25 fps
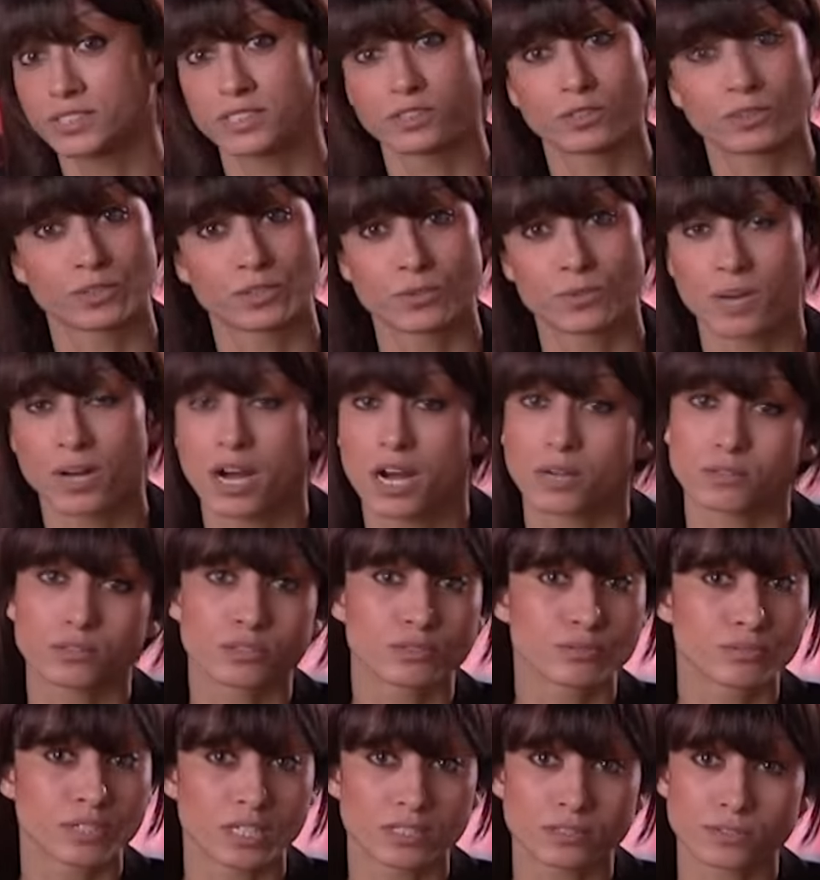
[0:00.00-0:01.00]
they don't know how
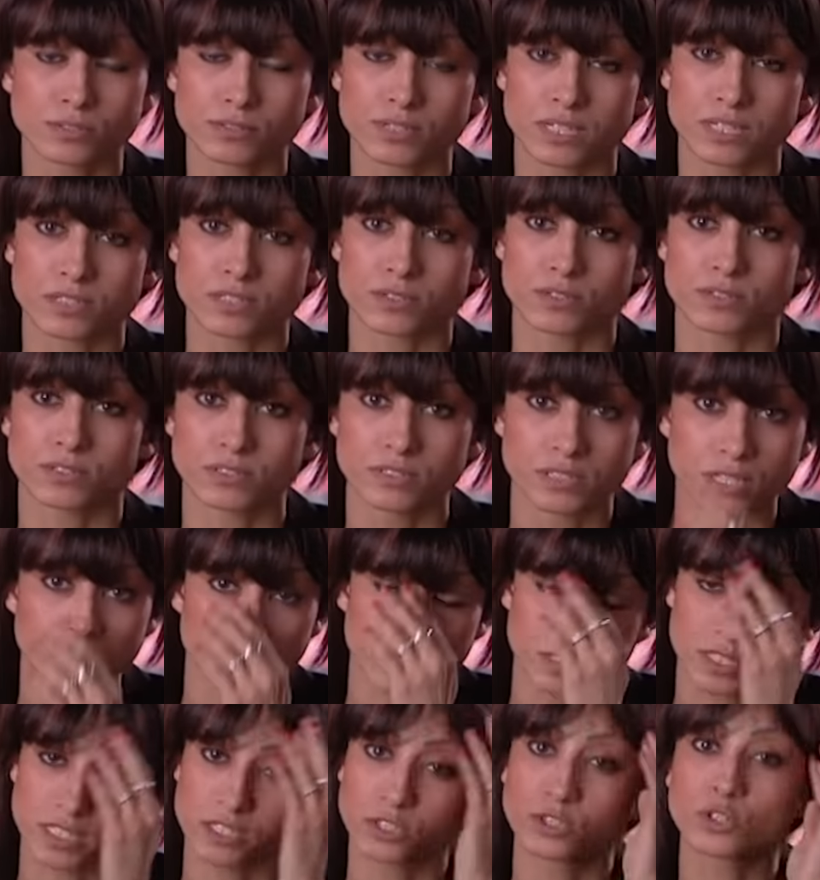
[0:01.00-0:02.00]
to run the restaurants,
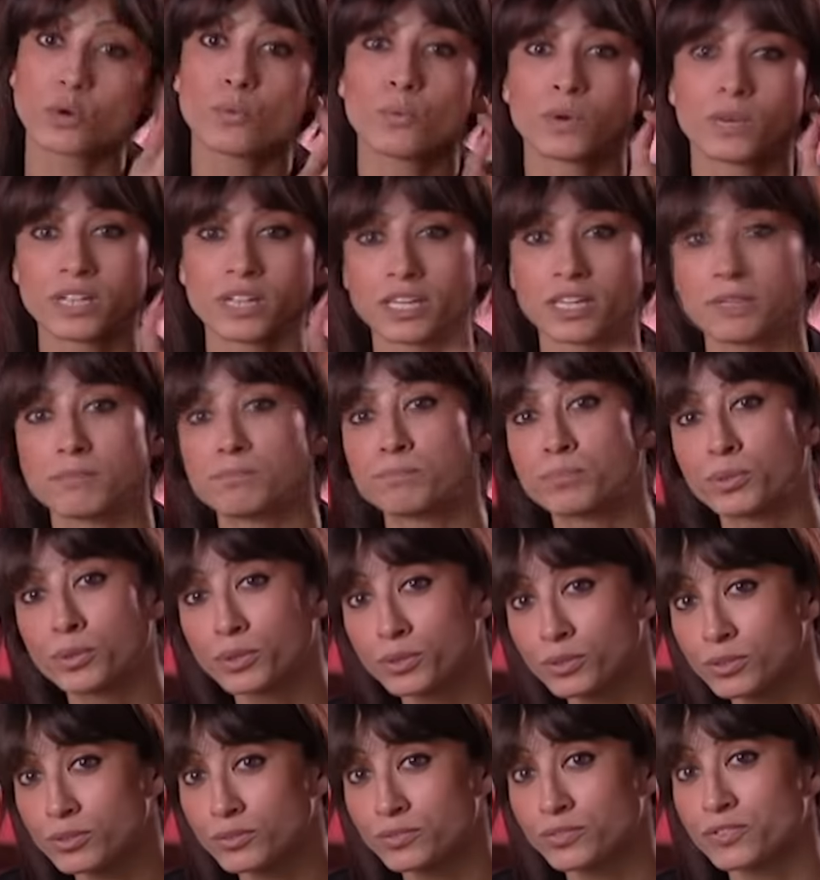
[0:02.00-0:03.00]
and they don't want to
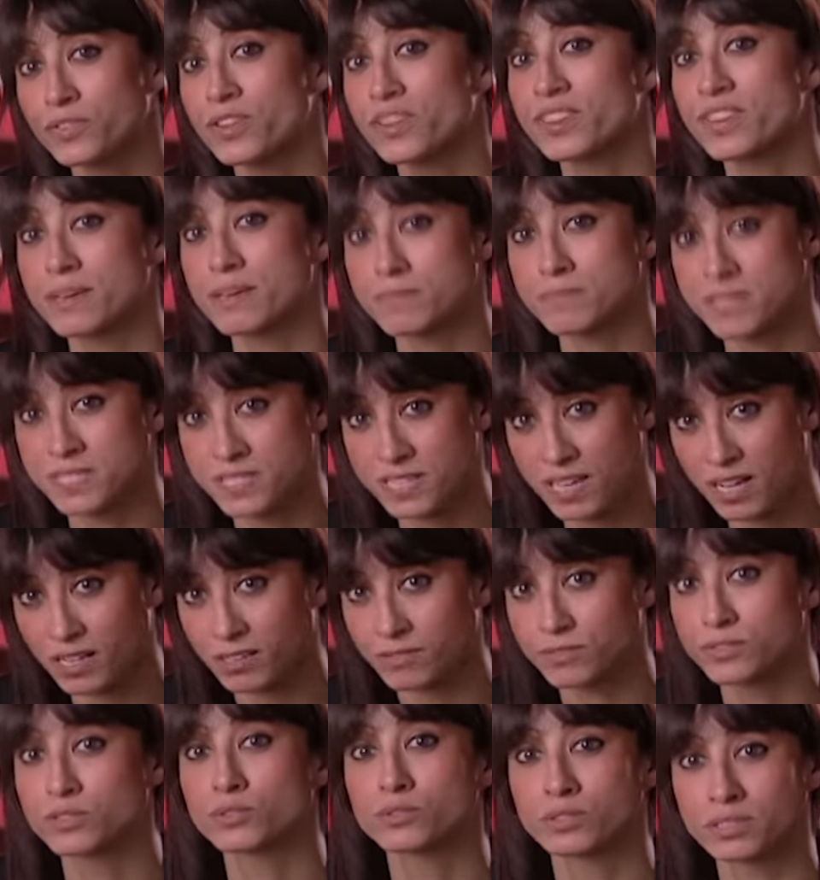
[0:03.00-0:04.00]
improve
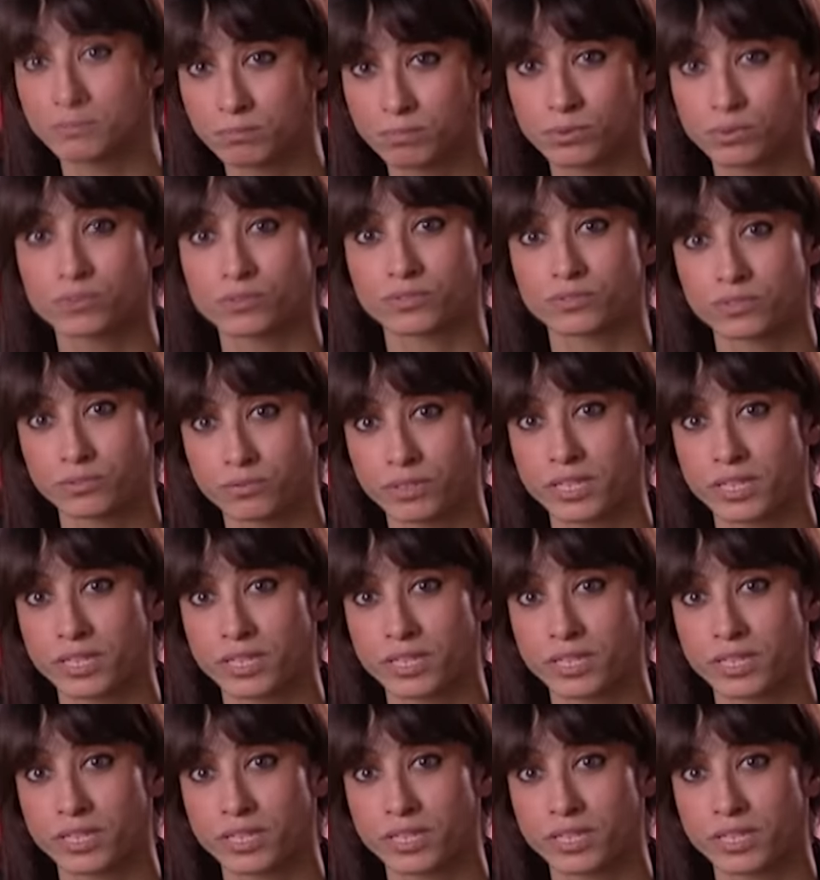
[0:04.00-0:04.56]
themselves to improve the